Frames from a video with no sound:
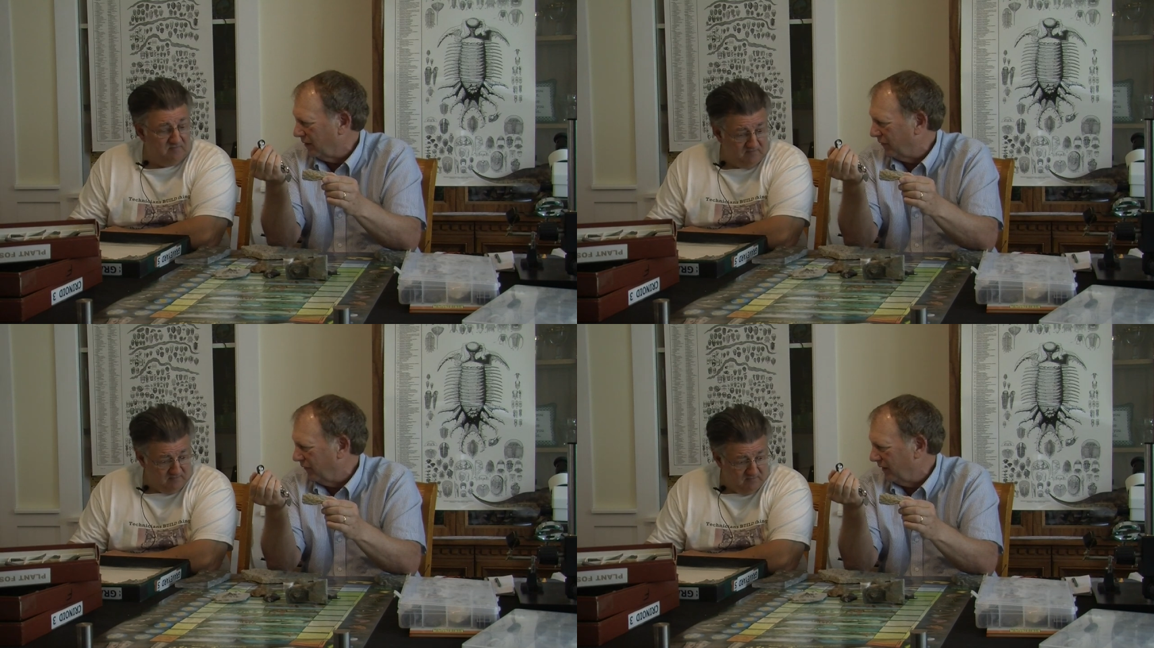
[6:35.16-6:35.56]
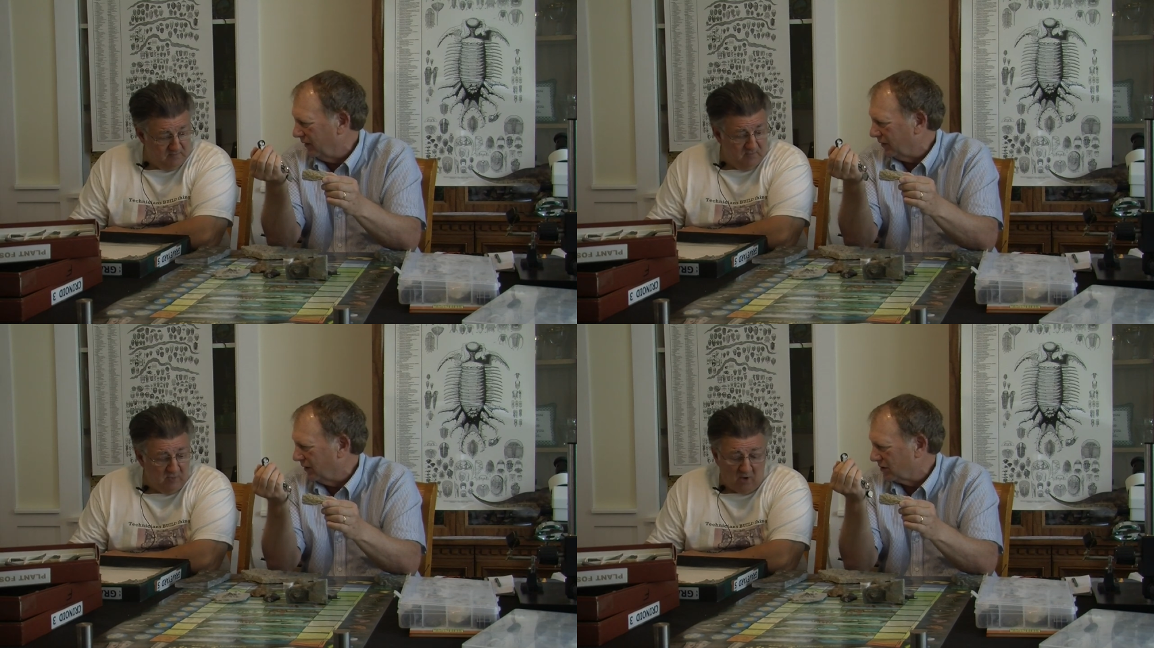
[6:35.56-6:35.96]
Speaker 1: in the
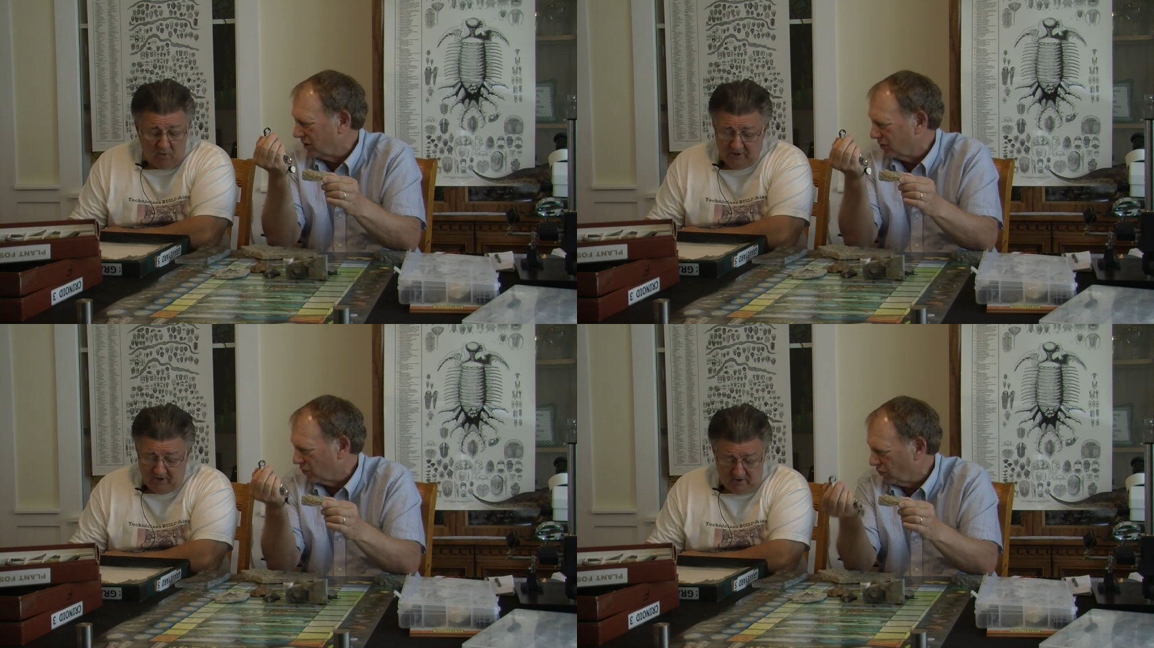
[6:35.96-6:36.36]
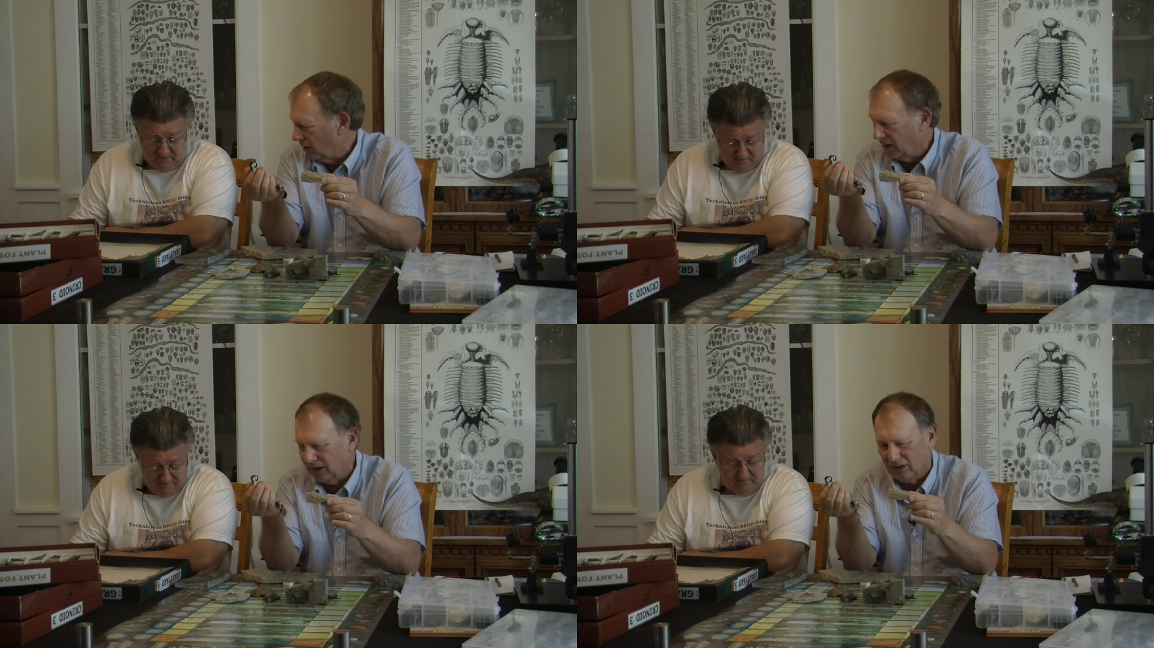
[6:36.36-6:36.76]
field. This oh, is yeah.
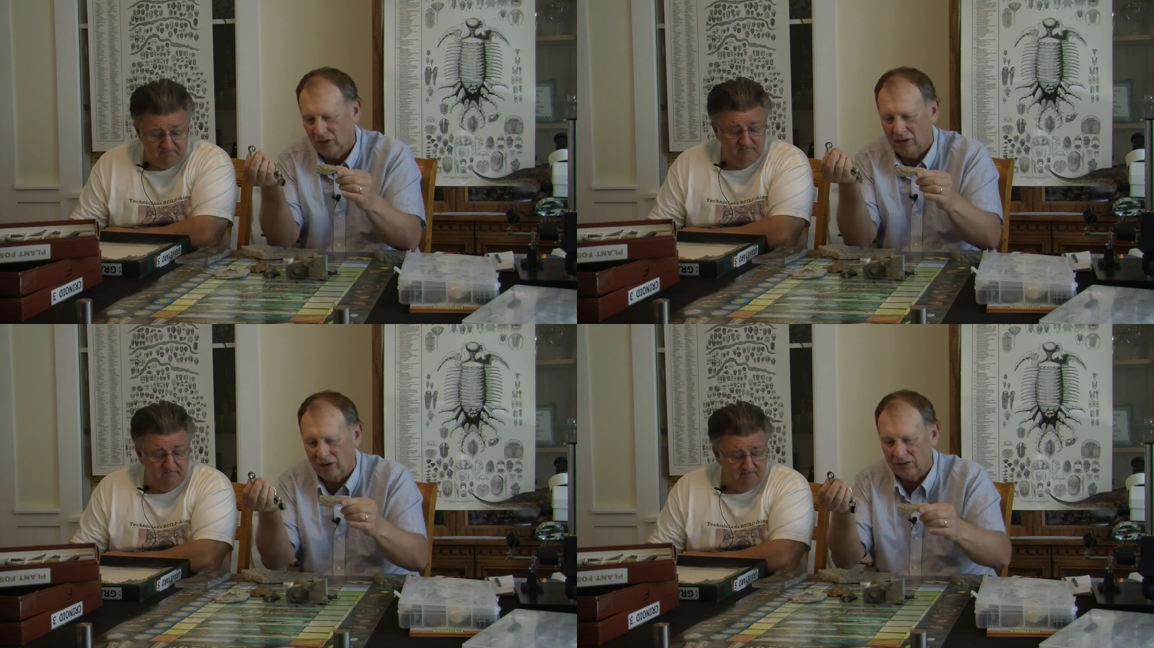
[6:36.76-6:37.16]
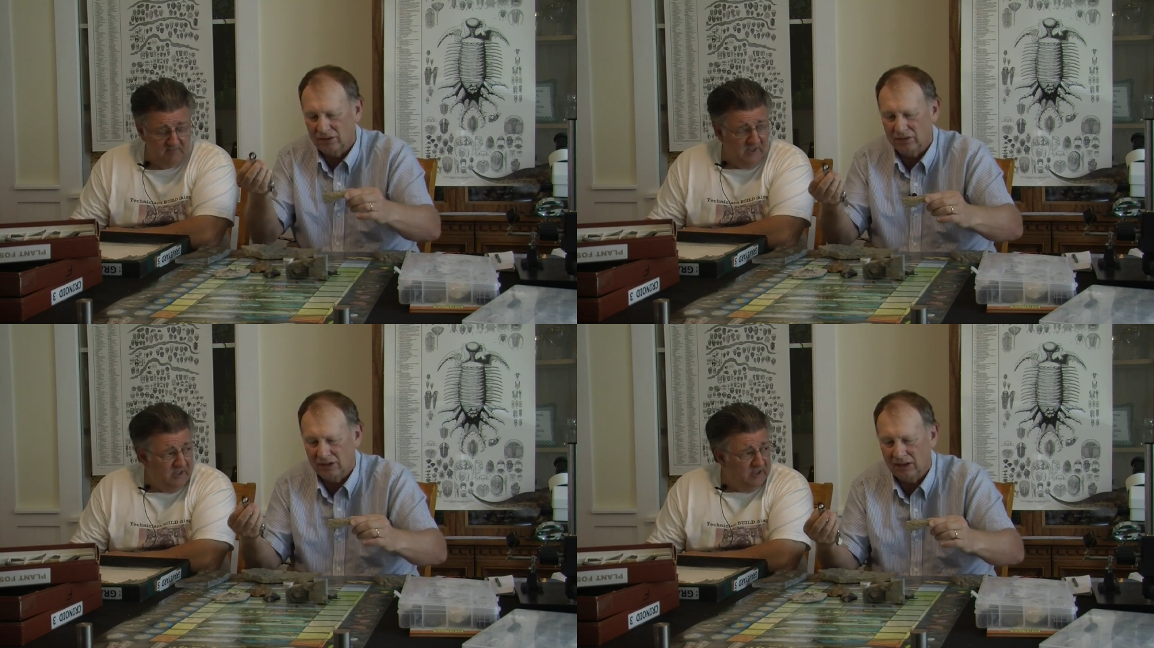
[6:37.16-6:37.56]
really all
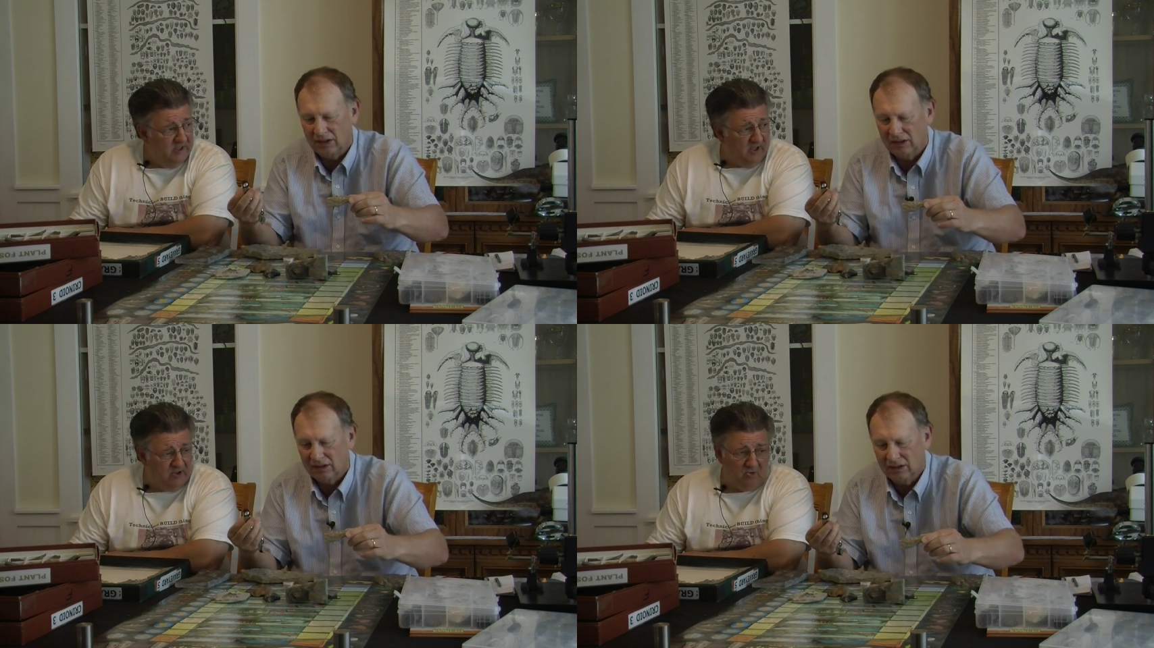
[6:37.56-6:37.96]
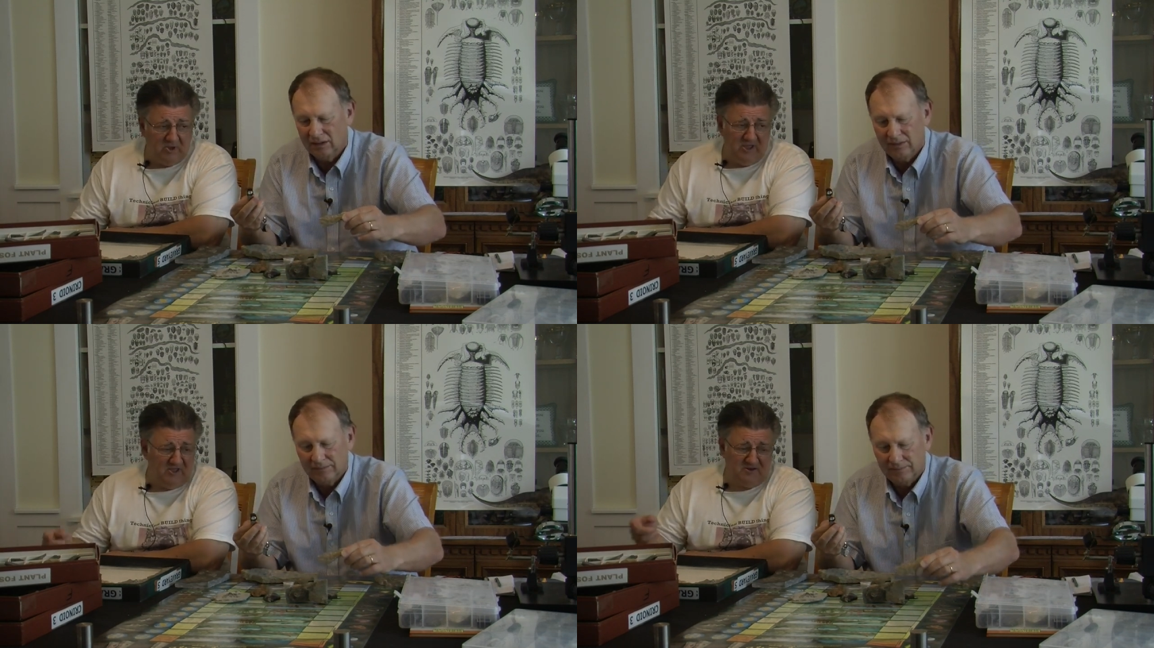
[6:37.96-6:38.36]
you need. Yeah, you
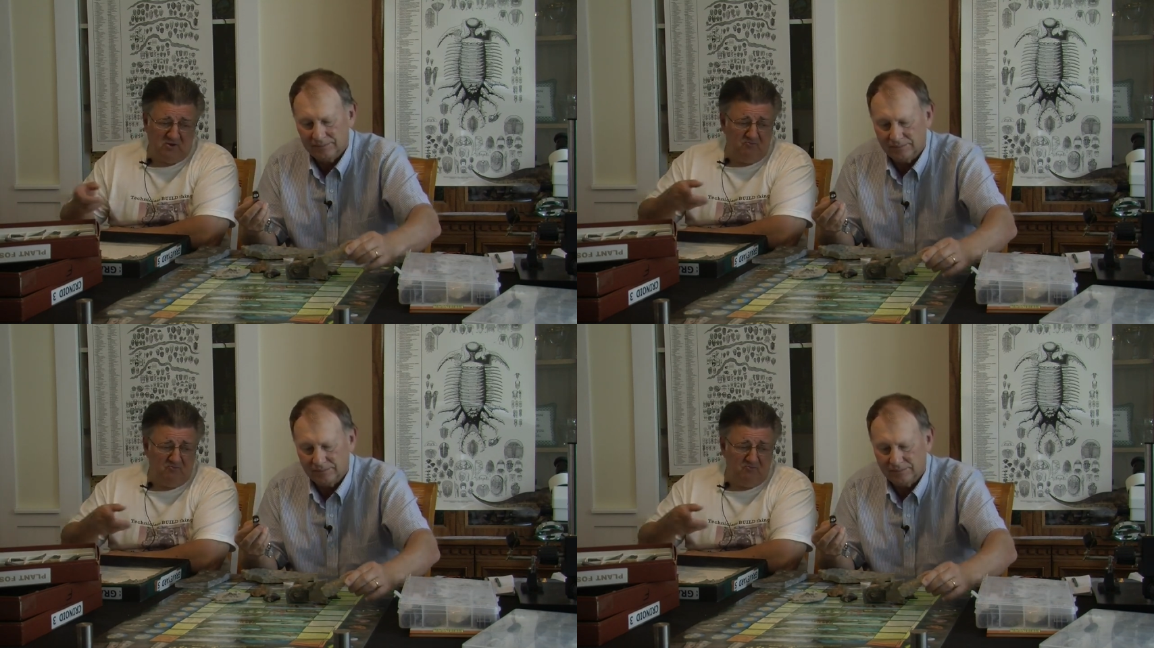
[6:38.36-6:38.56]
can't